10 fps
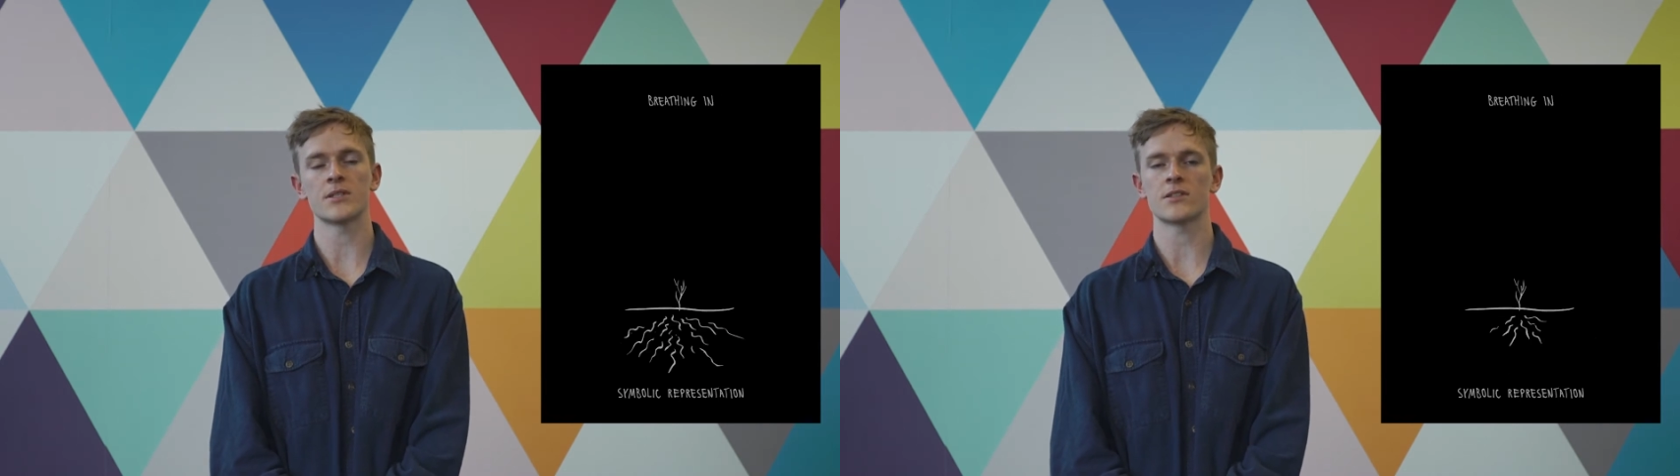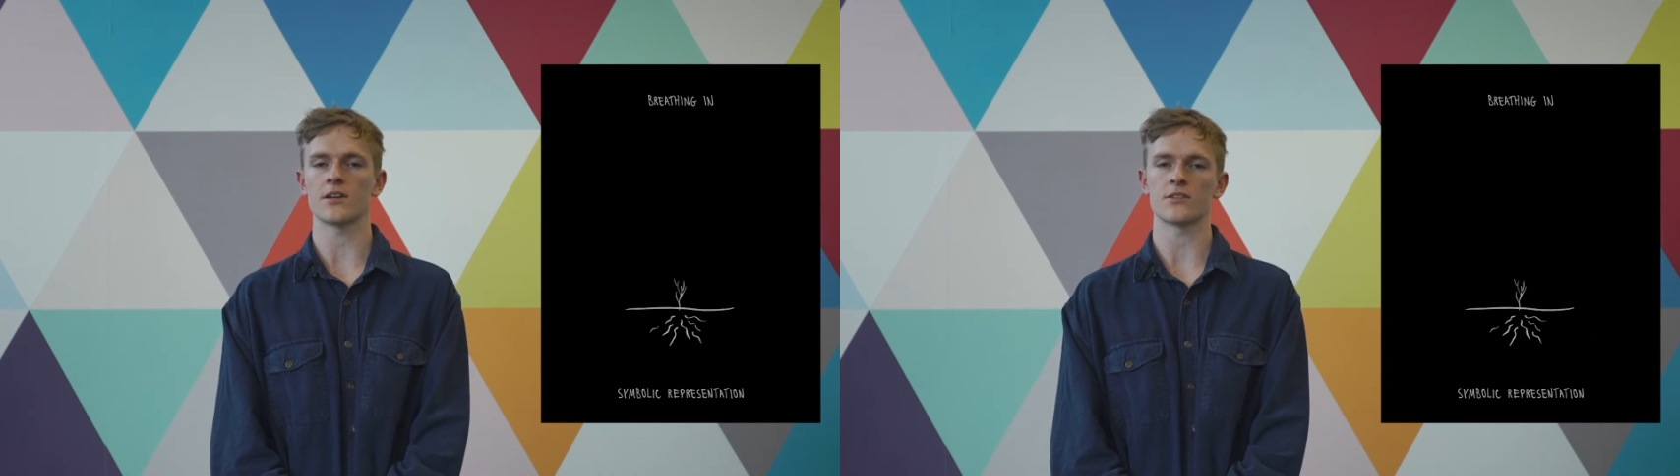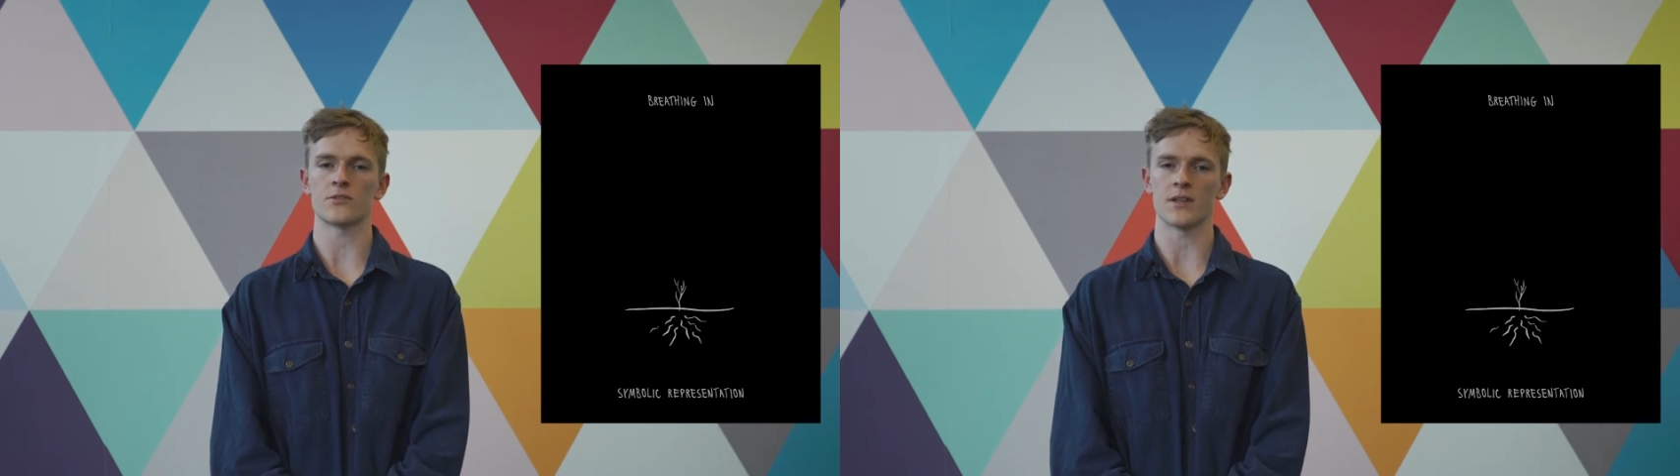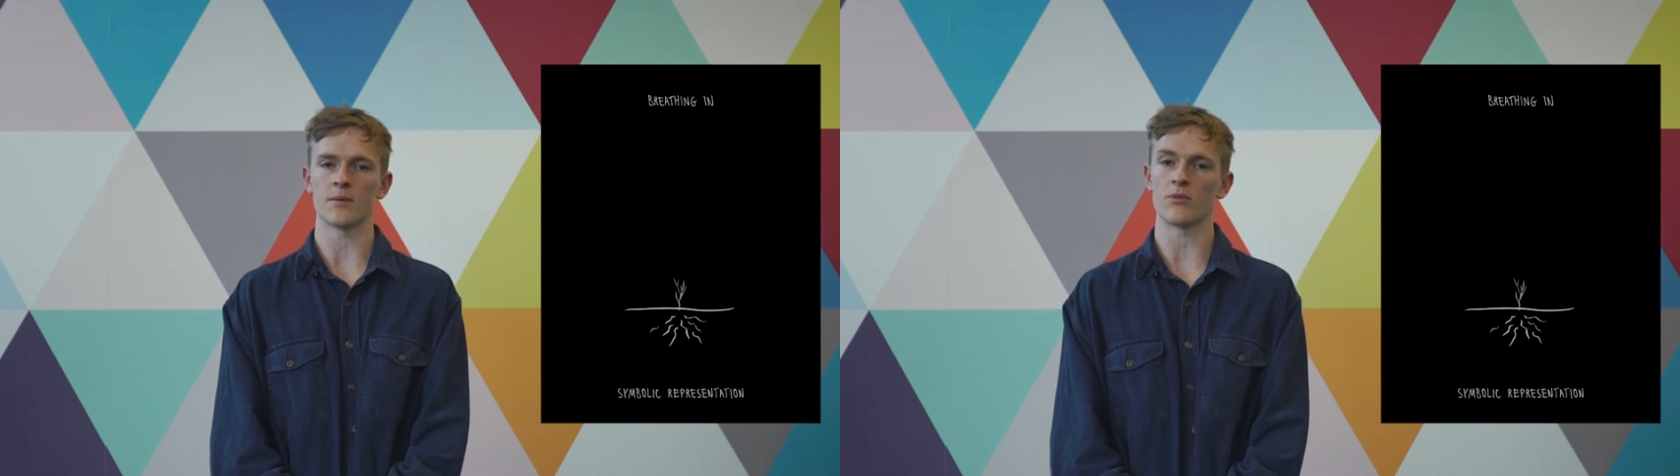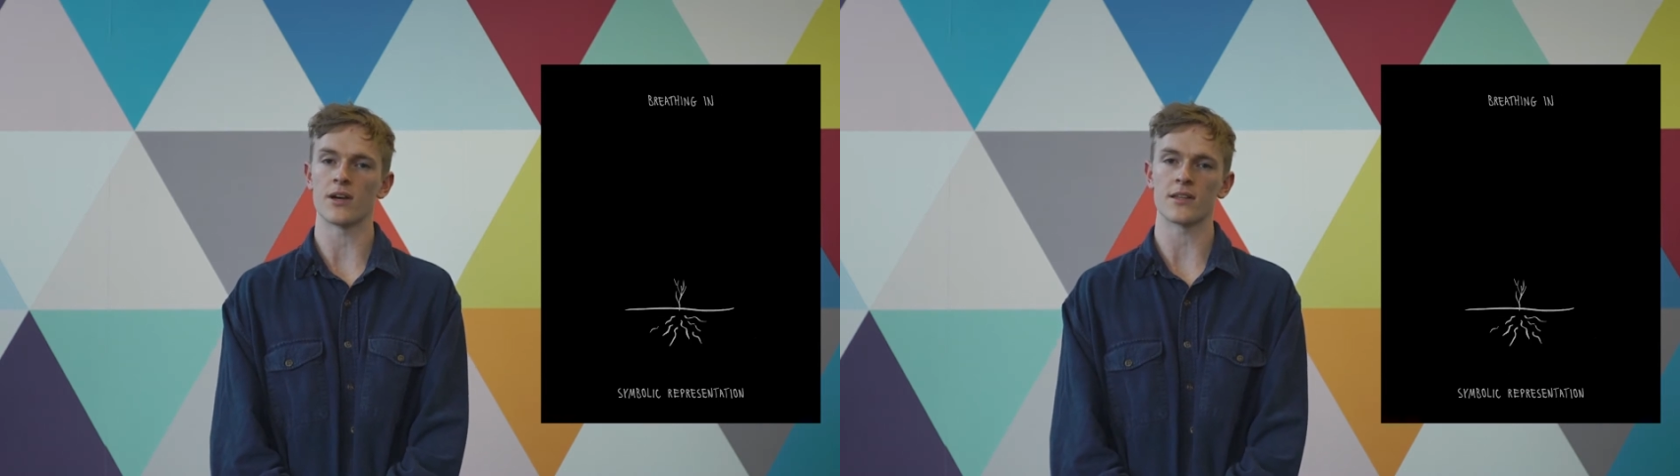in touch with their
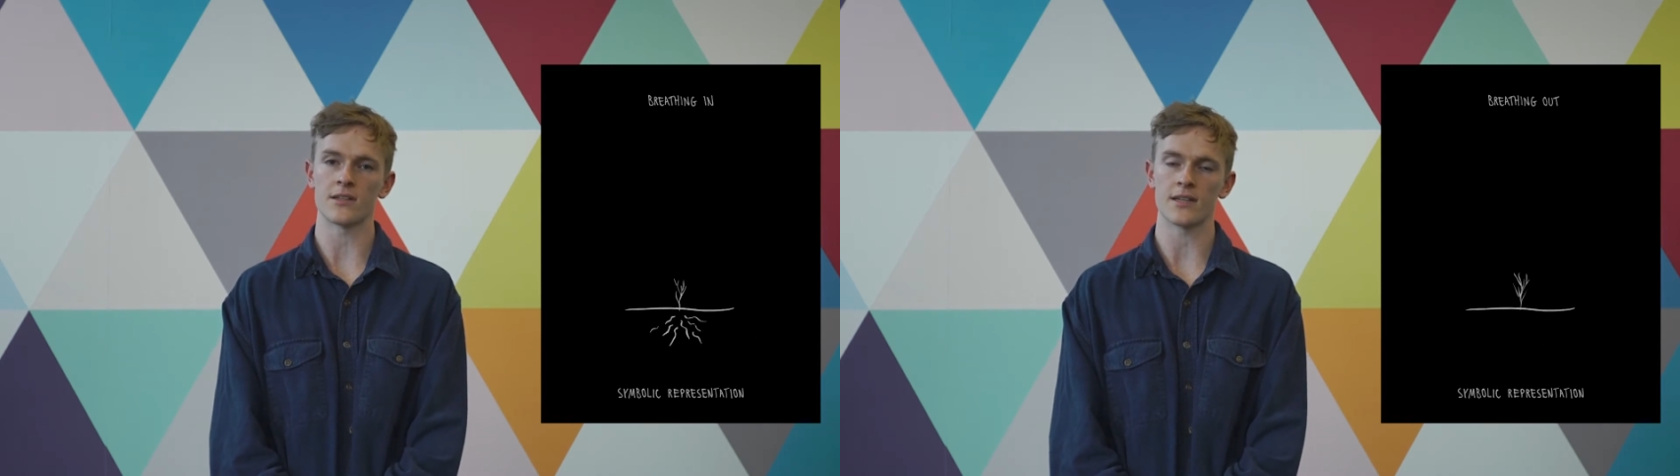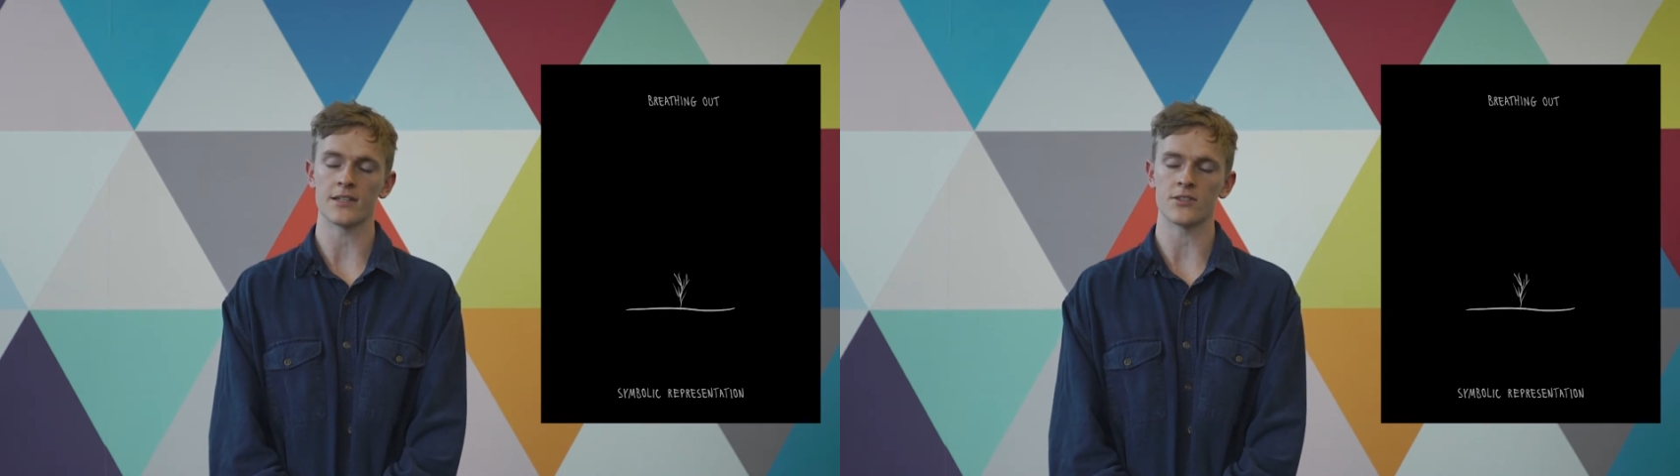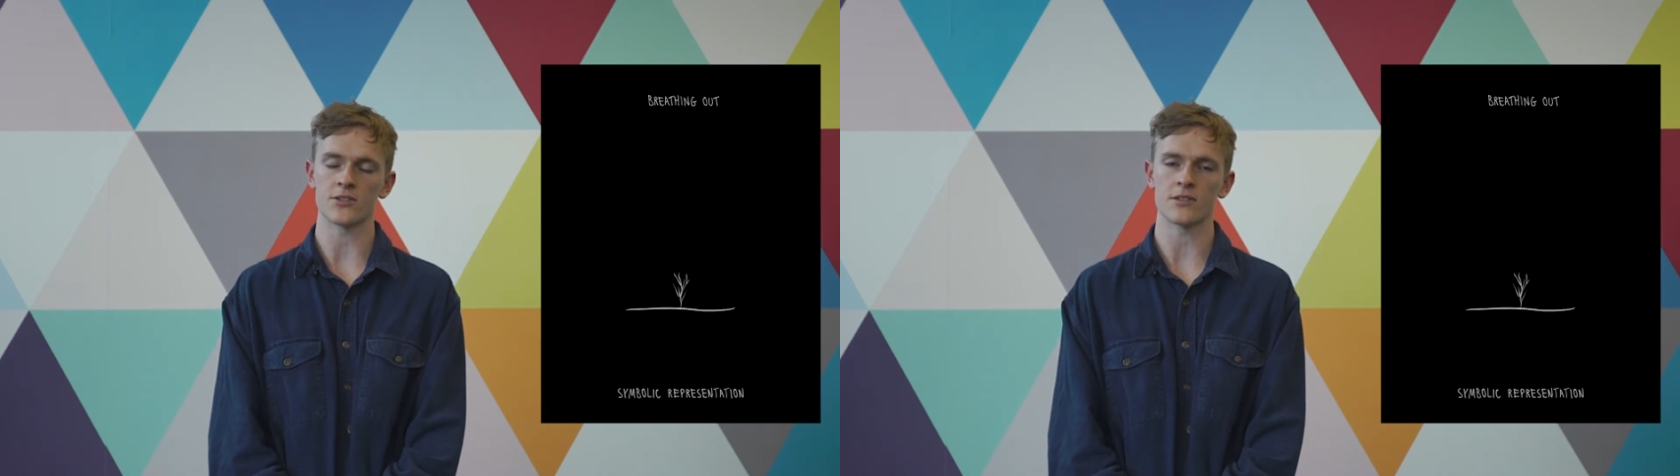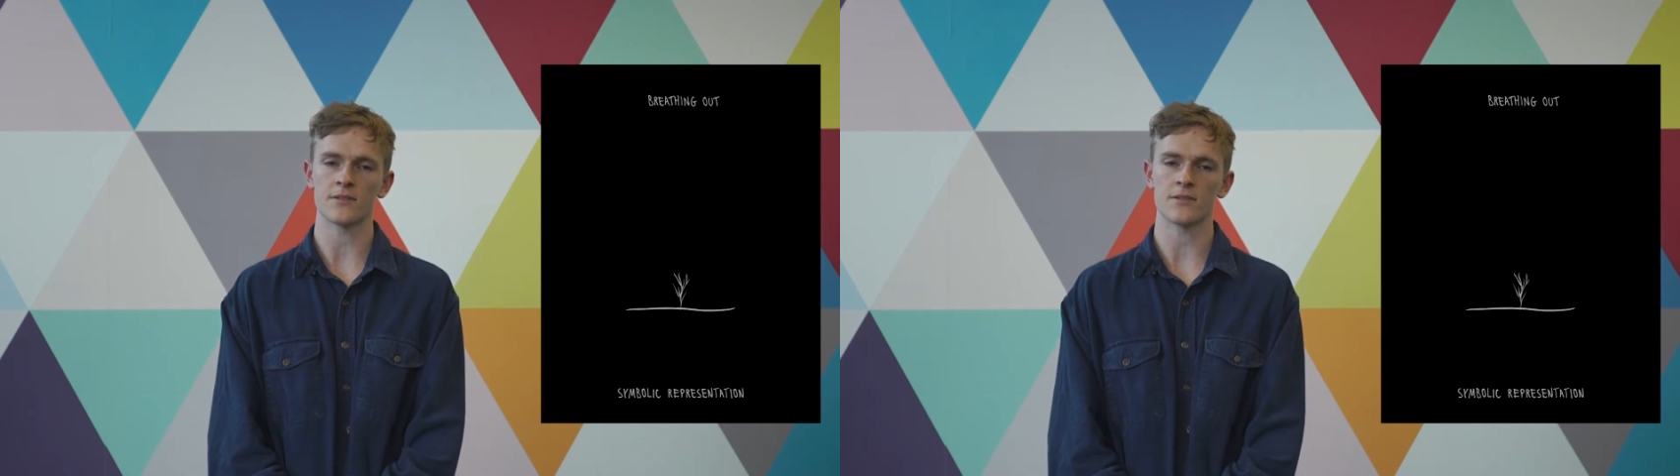breath and nature.